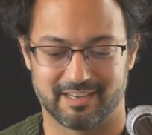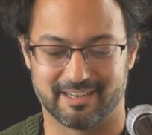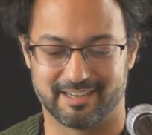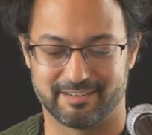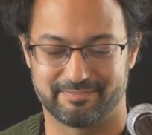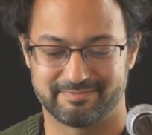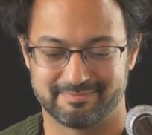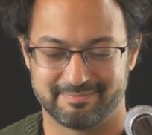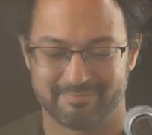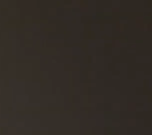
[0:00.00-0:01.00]
I'm
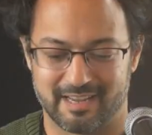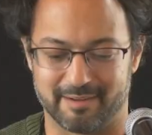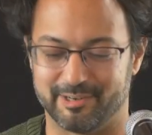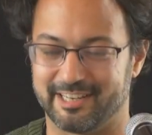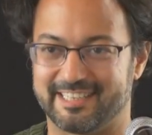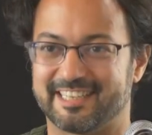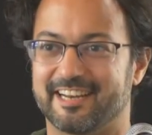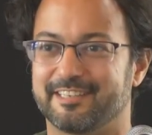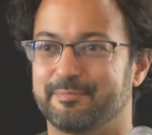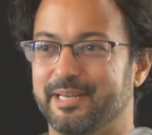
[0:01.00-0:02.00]
really
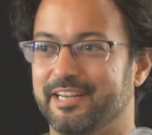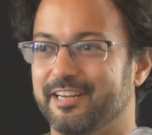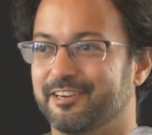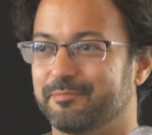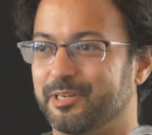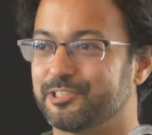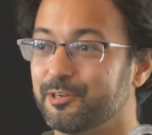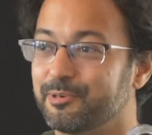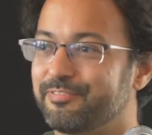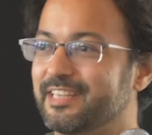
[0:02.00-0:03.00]
excited to be here at
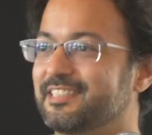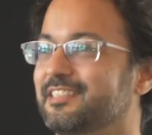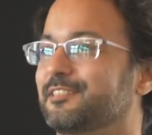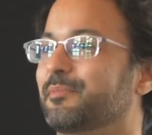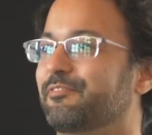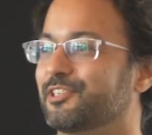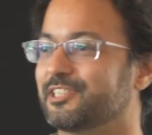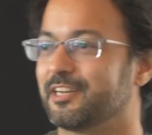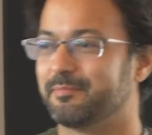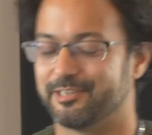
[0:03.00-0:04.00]
Monktoberfest. This is my
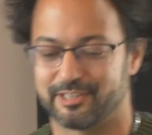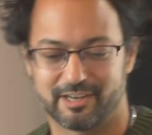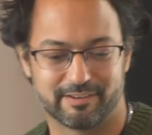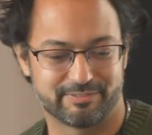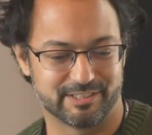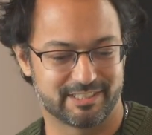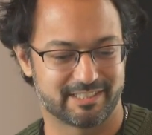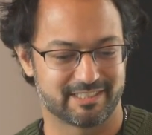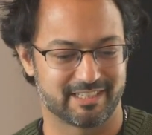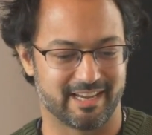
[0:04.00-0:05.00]
first time here at the
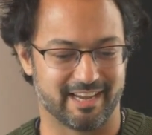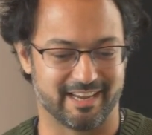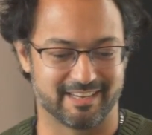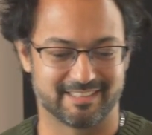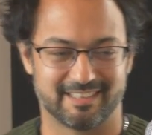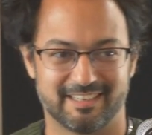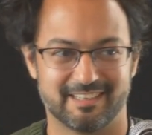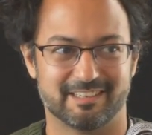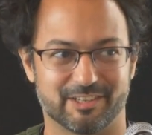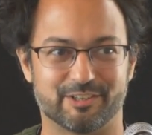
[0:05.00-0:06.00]
conference, and a
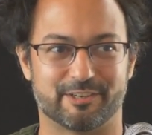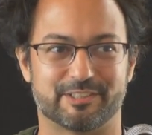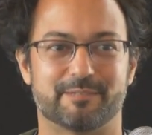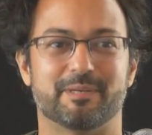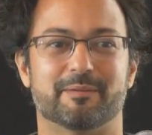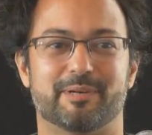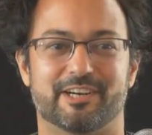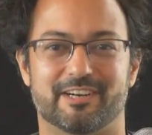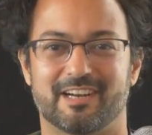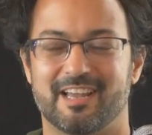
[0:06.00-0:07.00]
little nervous to be up
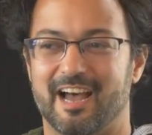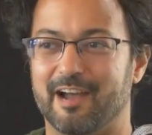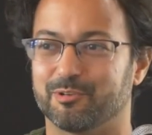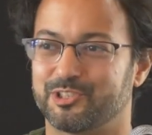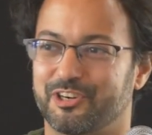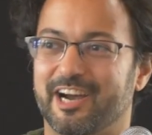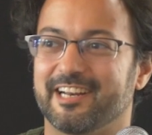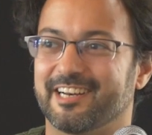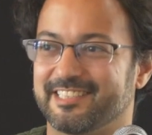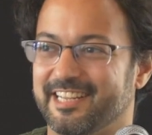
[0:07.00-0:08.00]
here. I will try
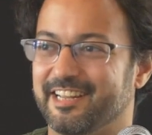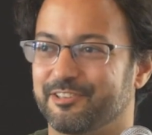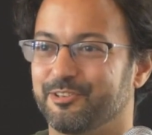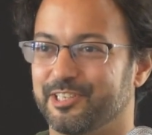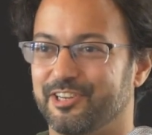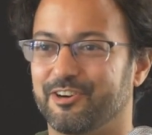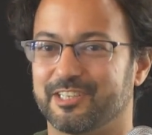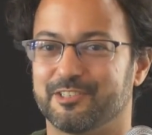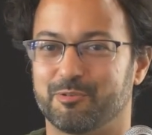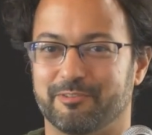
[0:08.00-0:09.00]
not to get through the
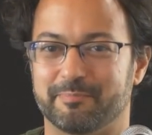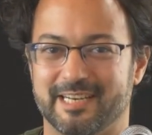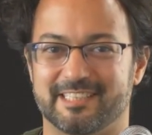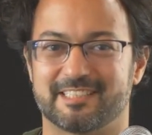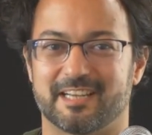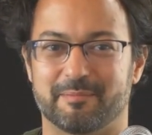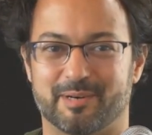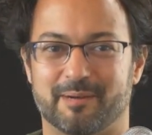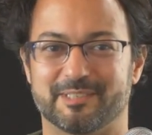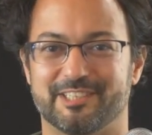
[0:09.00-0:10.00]
talk in 12 minutes. I
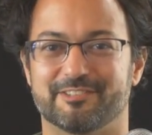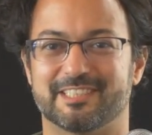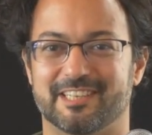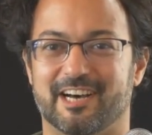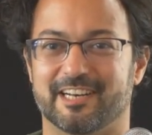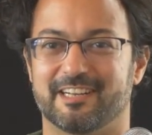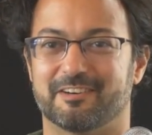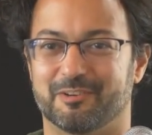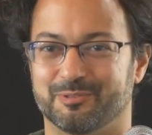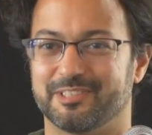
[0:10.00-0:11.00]
promise you it's not
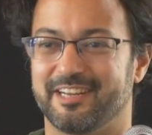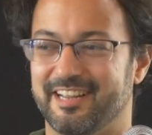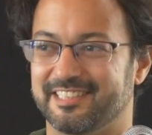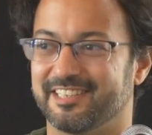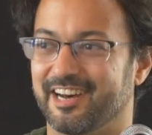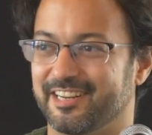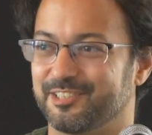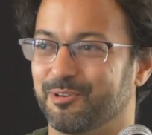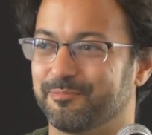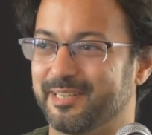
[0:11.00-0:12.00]
a
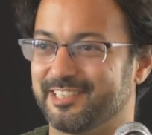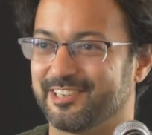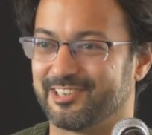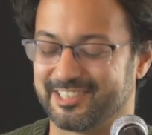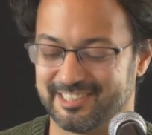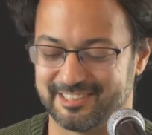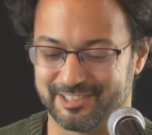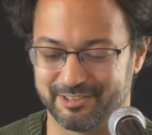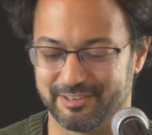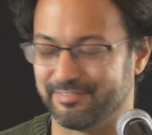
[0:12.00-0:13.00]
12-minute talk,
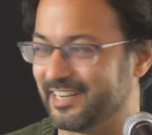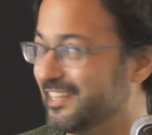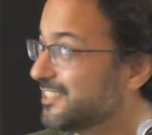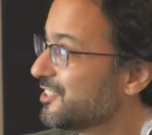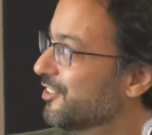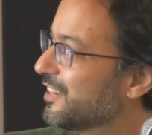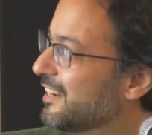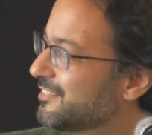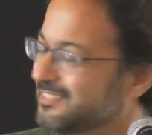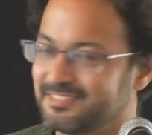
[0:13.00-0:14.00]
so if I need to slow
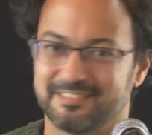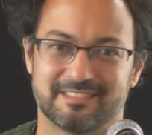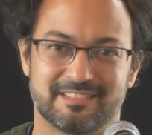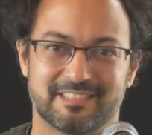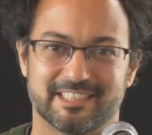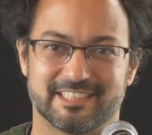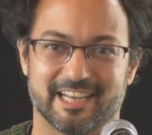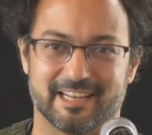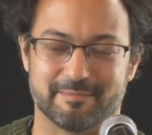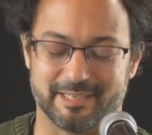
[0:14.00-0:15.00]
down, just
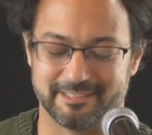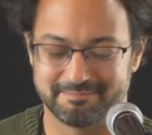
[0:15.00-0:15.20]
yell at me.